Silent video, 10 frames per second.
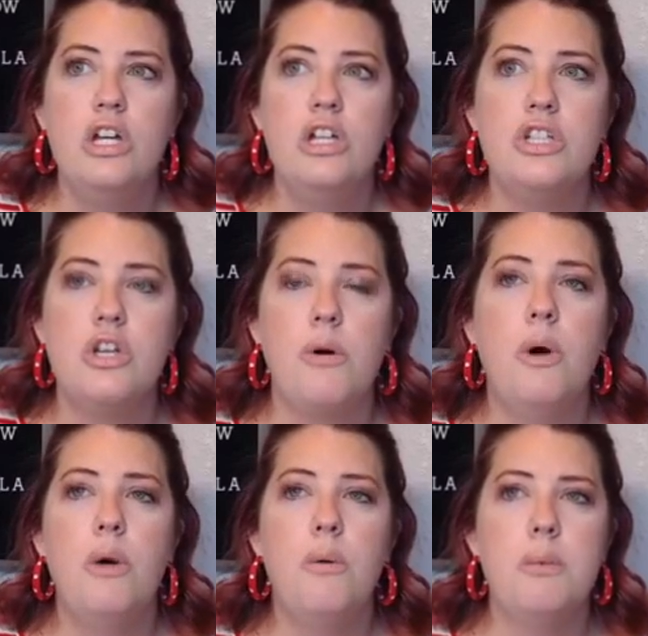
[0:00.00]
so
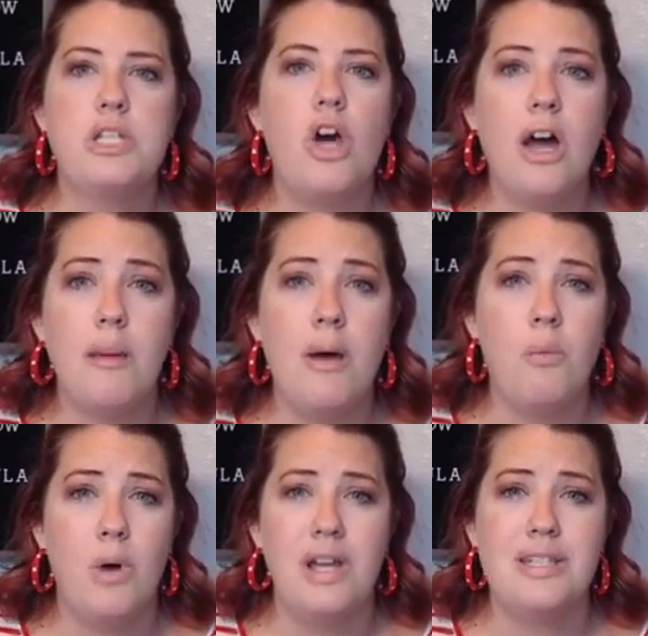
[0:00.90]
when we talk about
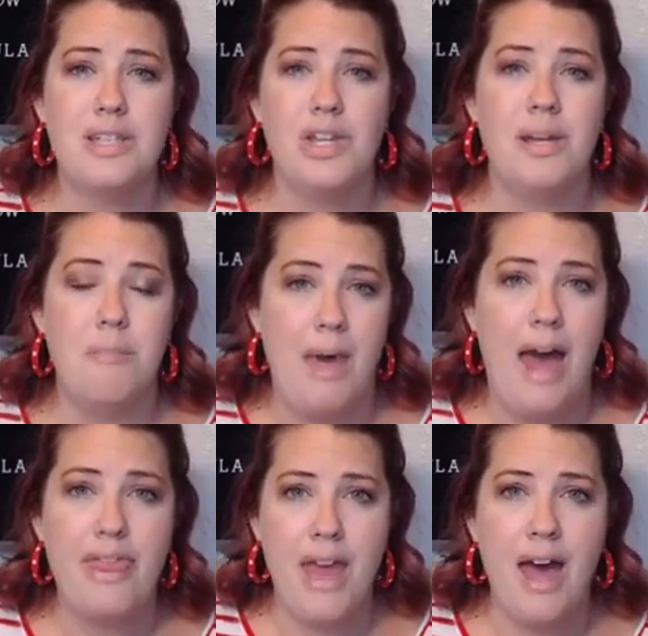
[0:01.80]
what is a good
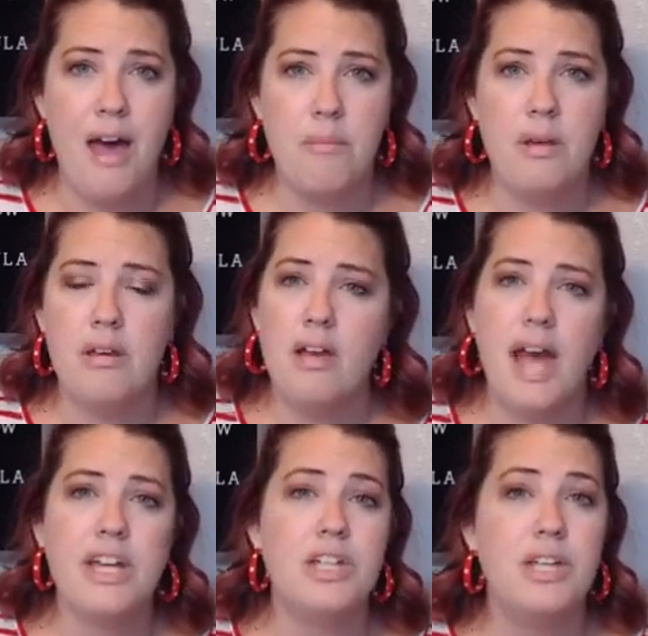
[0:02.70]
math app,
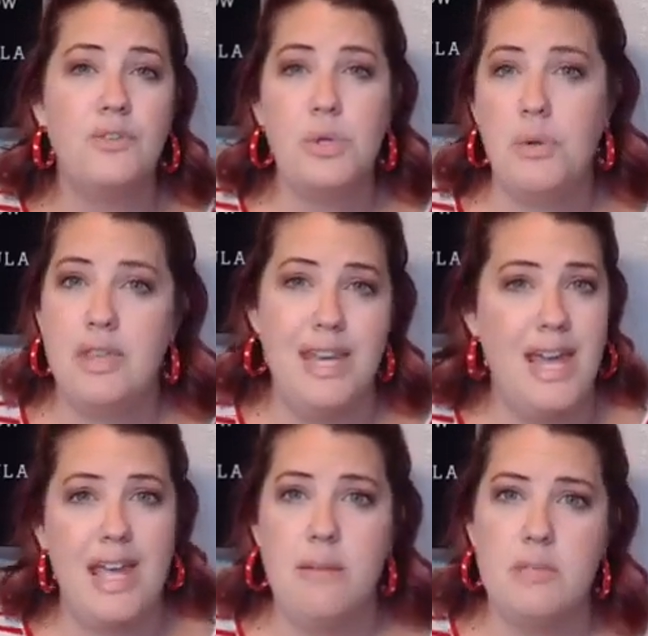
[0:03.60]
I could give you the
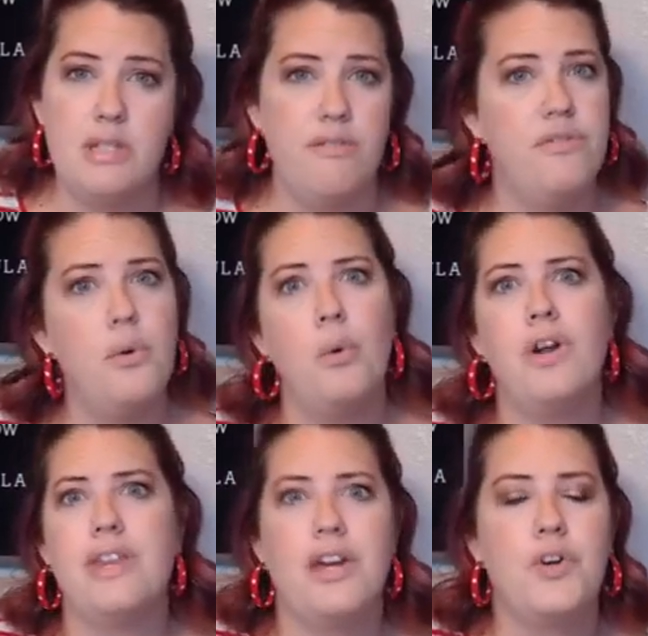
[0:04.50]
names of
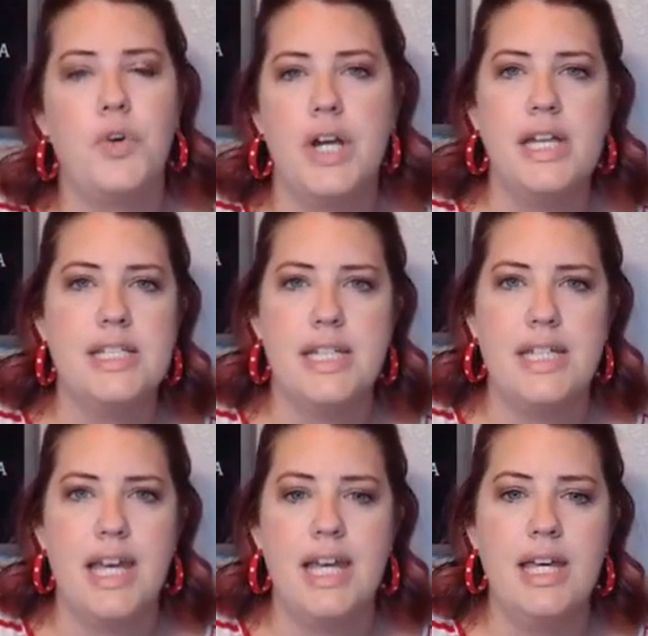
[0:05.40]
4 that are great
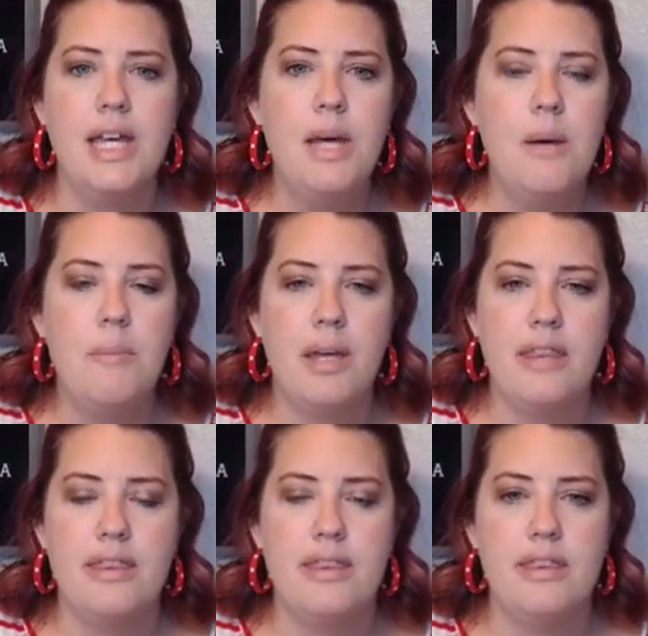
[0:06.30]
today, but
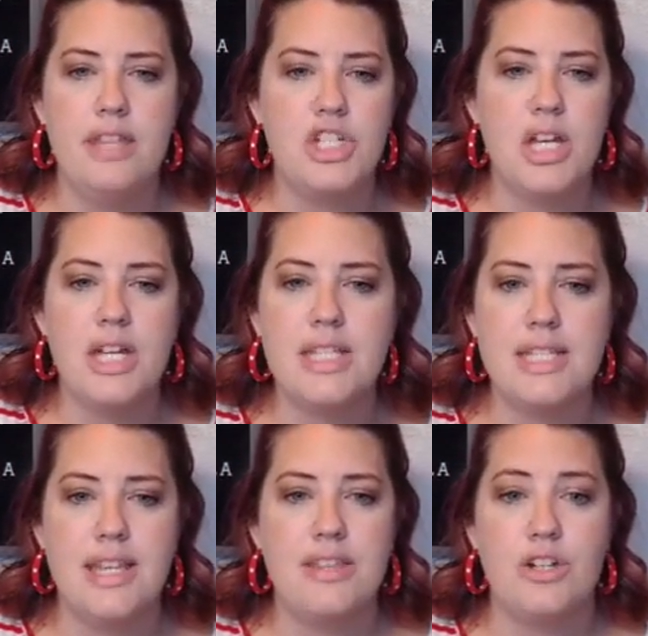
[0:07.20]
the
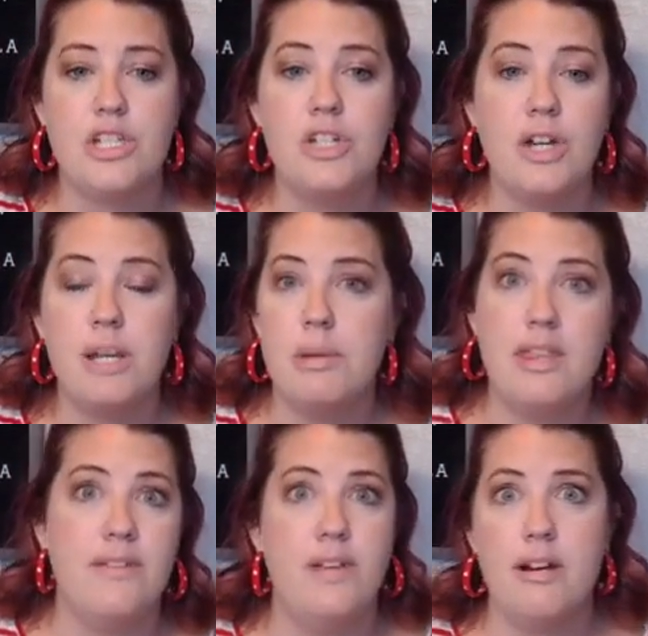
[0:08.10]
chances that they're still going to be
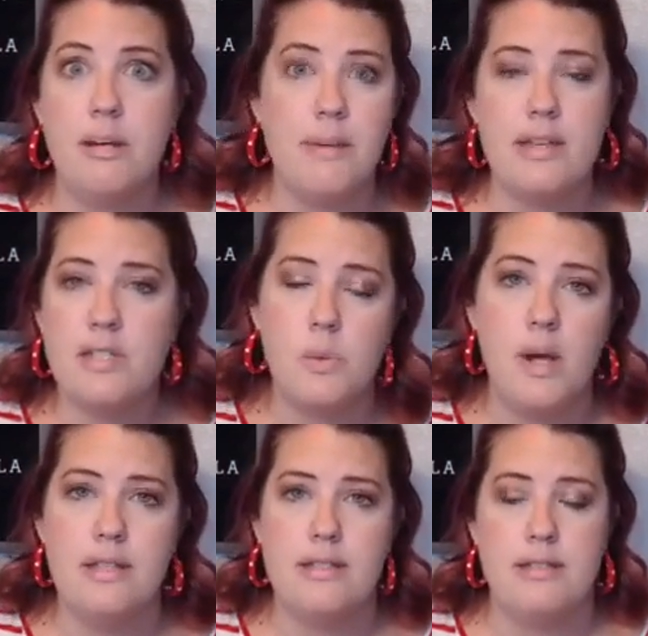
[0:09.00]
the very best
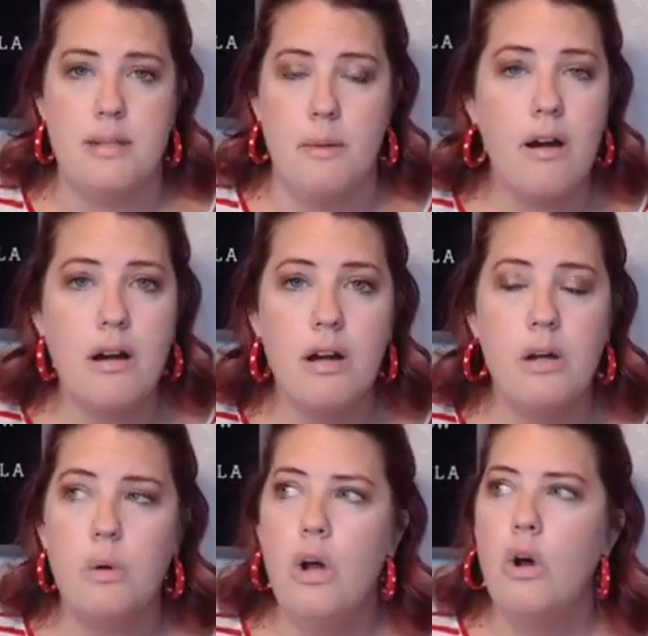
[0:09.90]
ones
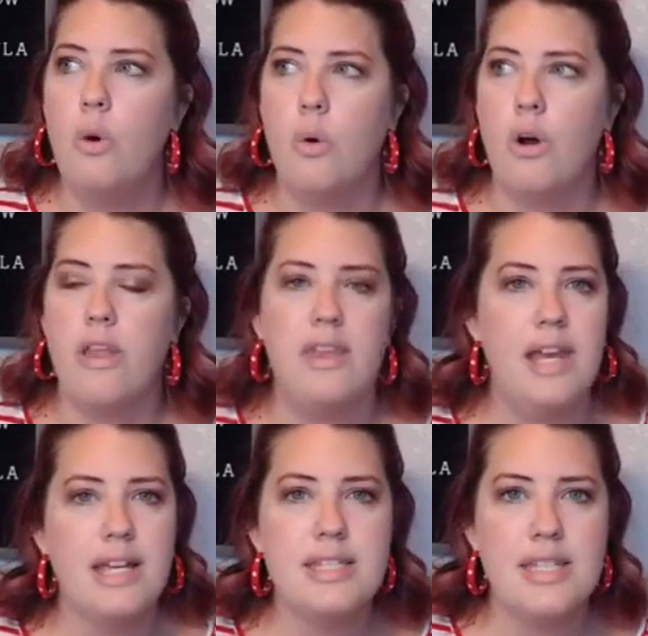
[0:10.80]
tomorrow or the
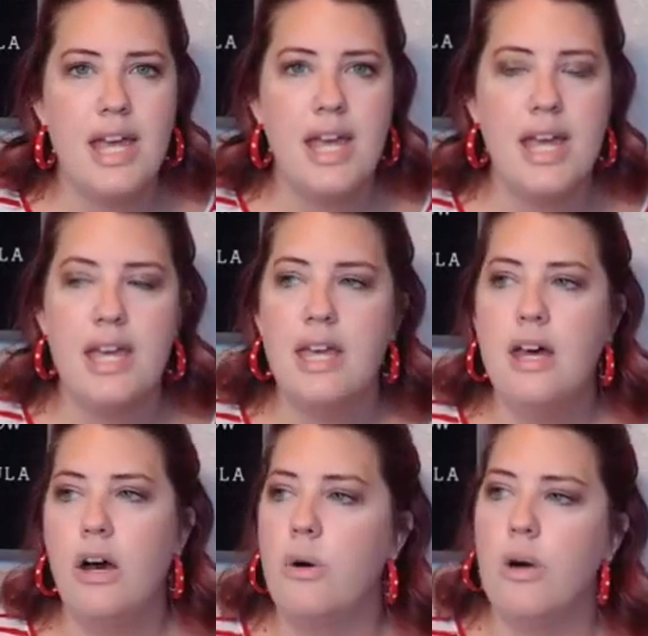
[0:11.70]
next day
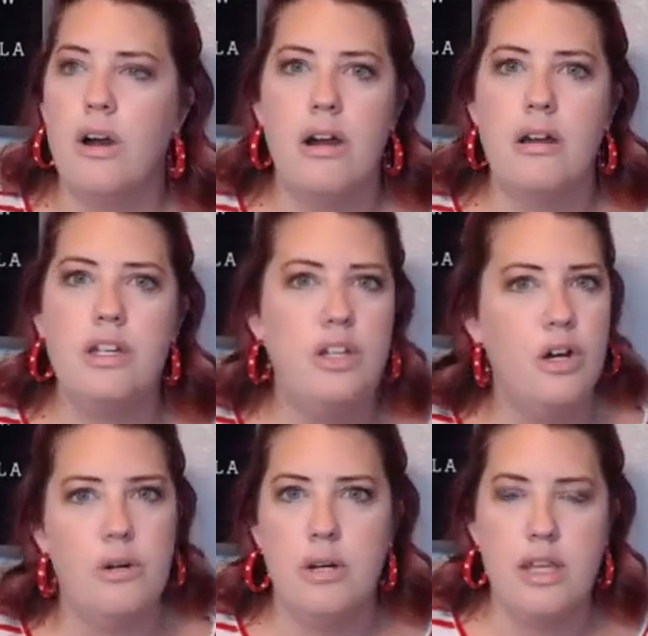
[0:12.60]
or, you
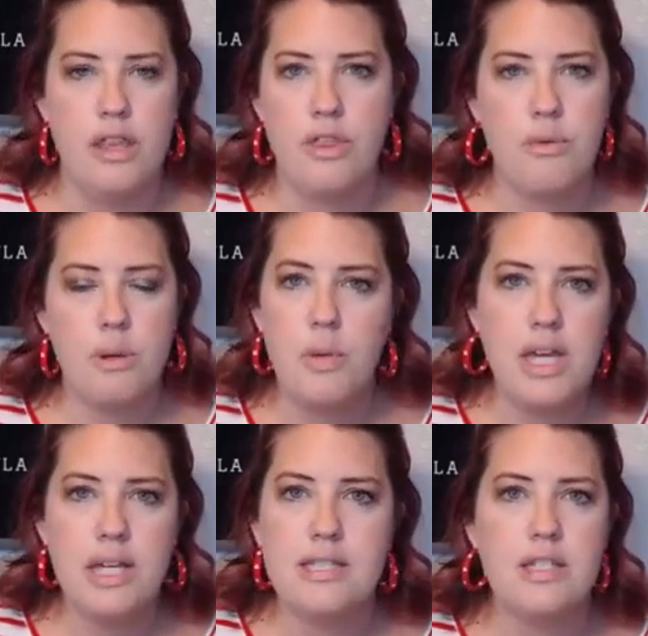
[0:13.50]
know, in 3
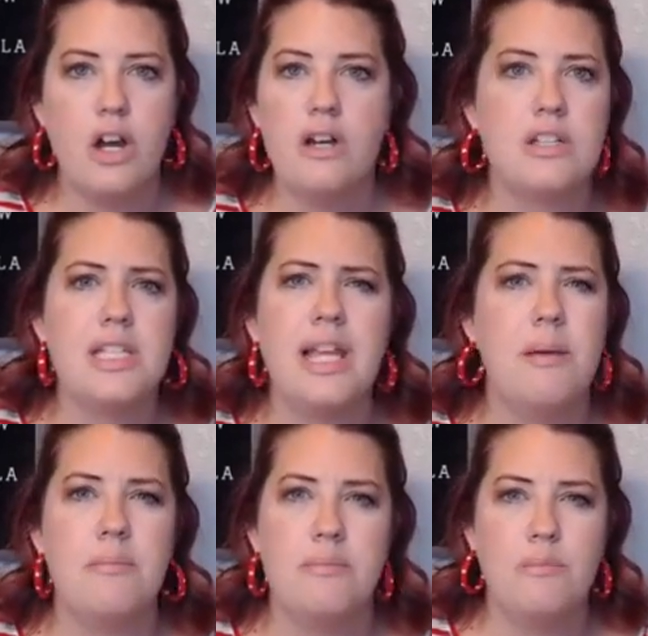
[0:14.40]
weeks are
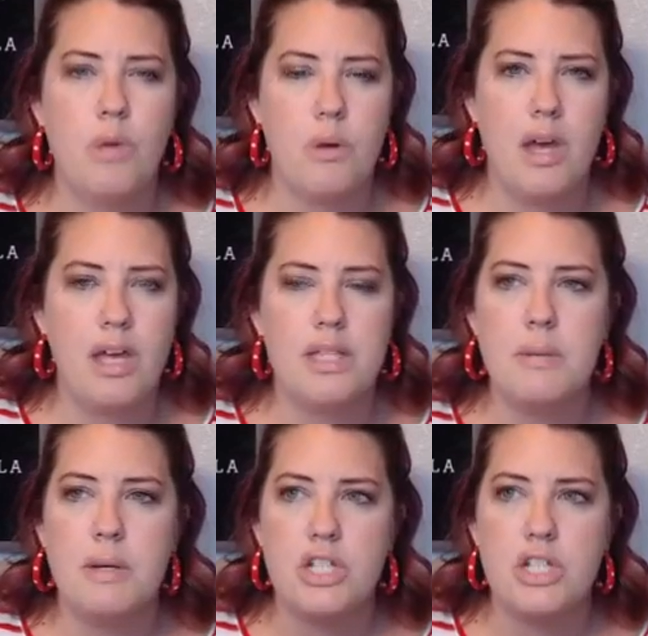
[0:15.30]
slim, okay,
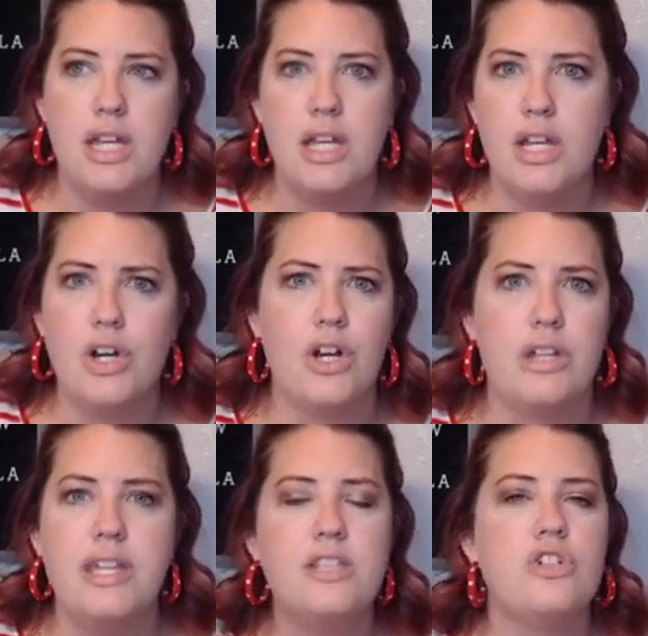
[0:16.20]
especially in a year.
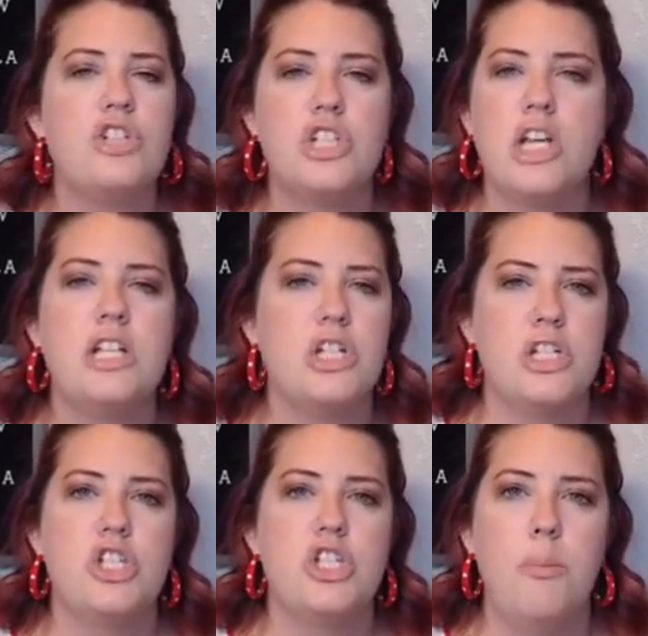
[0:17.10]
Things are just changing
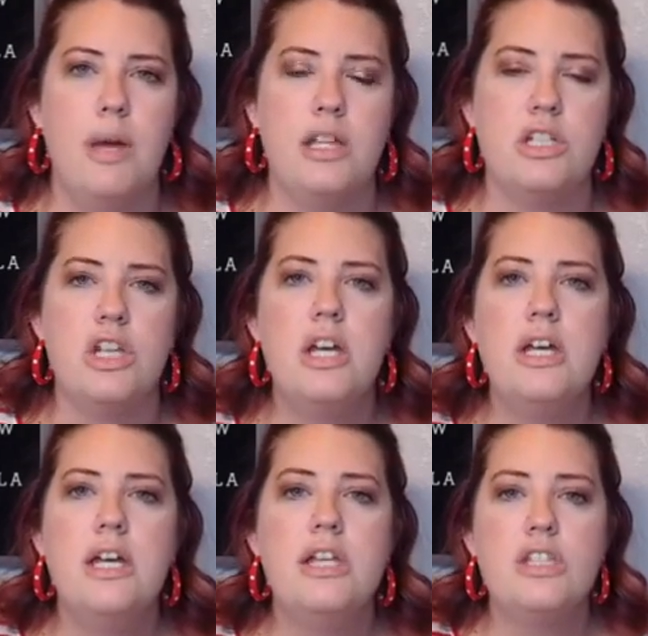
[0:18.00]
so much.
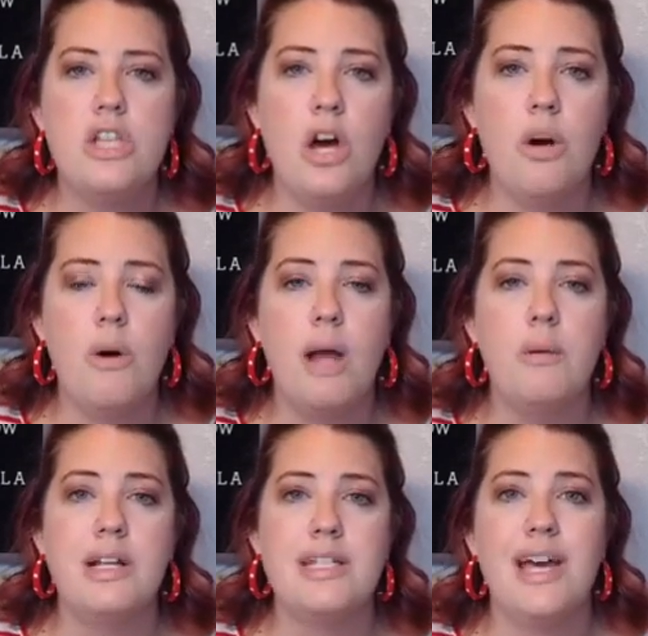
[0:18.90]
So I
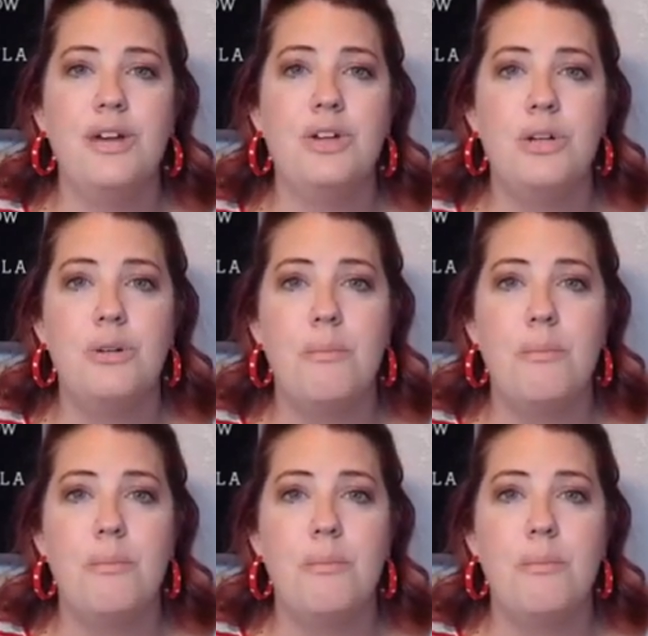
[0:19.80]
want to tell you